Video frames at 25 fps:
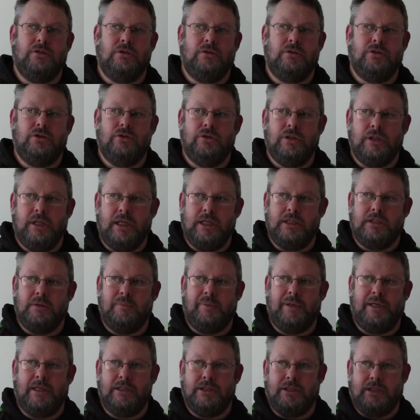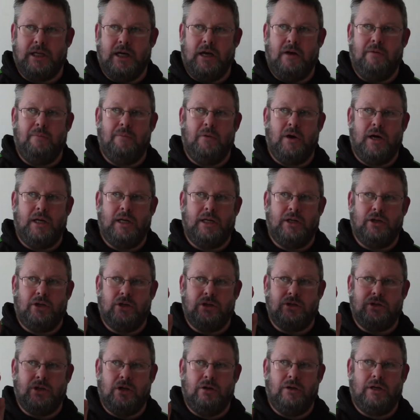You need to be in a state of mind that you
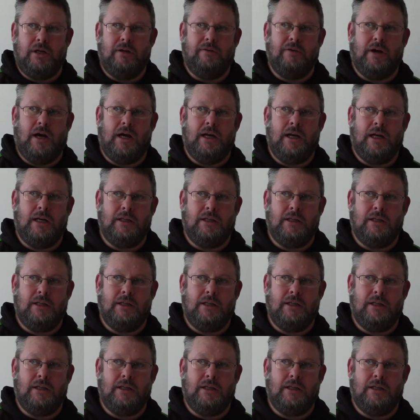can totally and